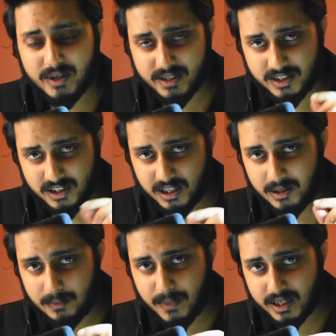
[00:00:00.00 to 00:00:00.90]
Is this
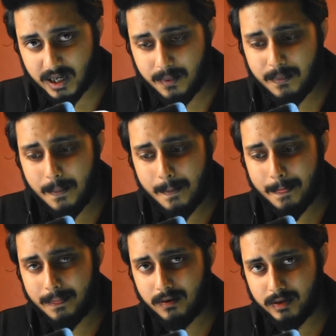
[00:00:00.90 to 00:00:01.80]
getting picked up?
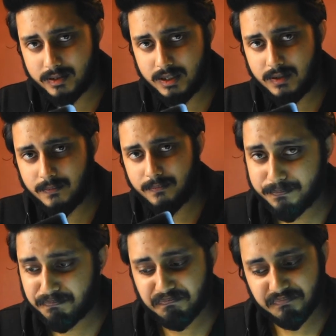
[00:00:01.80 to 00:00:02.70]
Is it?
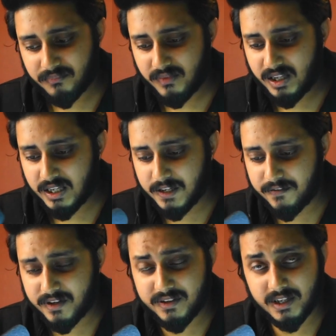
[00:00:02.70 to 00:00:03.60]

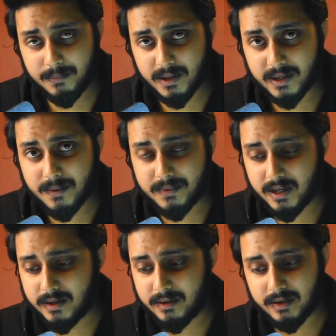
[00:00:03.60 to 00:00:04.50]
If it is getting picked up,
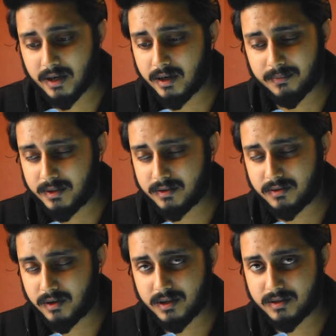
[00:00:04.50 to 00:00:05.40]
then yeah, this
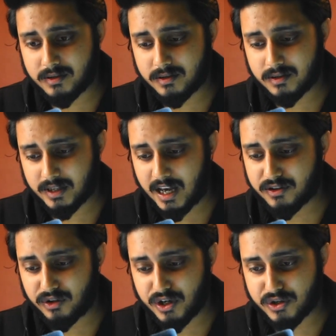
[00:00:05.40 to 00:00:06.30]
noise
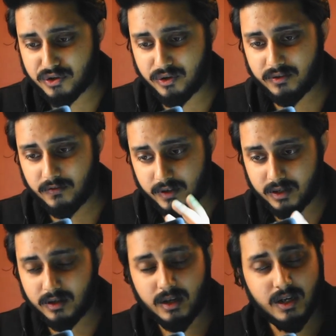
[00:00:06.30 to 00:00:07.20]
cancellation on the
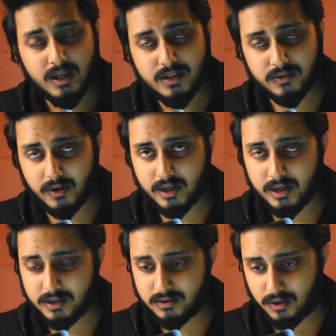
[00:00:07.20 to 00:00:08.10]
wind screen
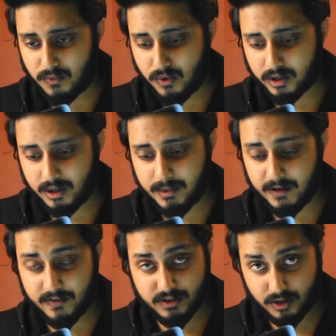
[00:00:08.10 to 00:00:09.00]
is not working. But
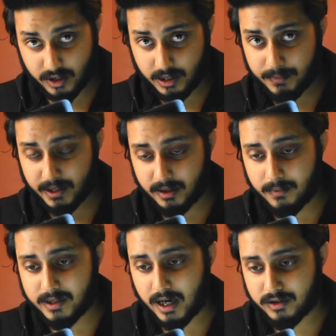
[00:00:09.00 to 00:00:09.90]
if it is not getting picked
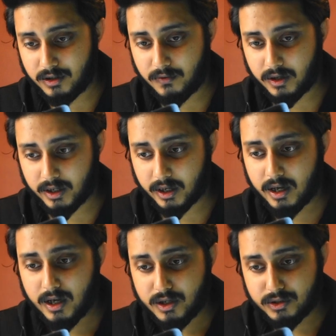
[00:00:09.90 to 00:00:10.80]
up, it's actually working.
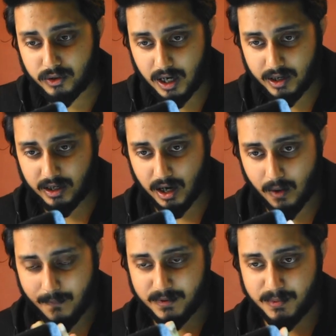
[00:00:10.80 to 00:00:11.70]
So
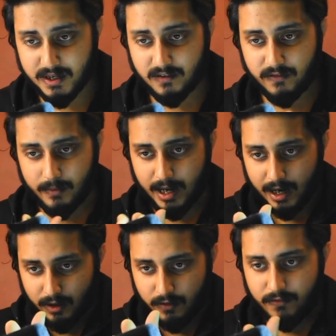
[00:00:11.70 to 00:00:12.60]
now I'm speaking from an
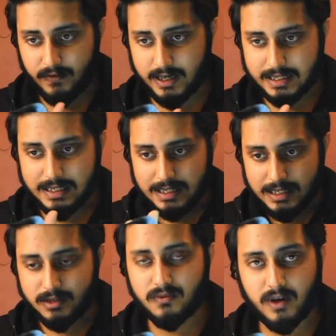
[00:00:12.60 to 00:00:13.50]
angle of at
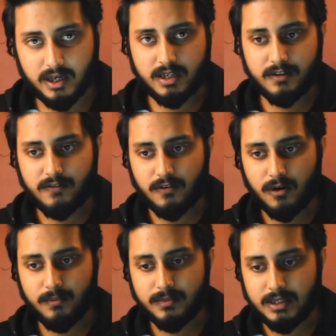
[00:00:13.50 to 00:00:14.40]
least 180
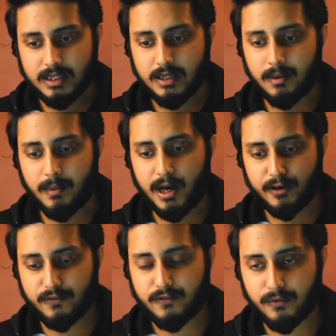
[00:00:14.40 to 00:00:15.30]
from the
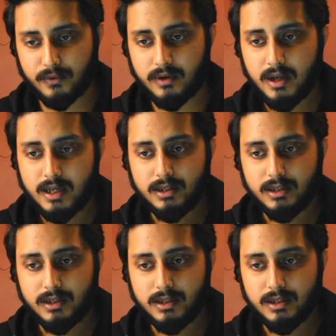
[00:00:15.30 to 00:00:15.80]
microphone.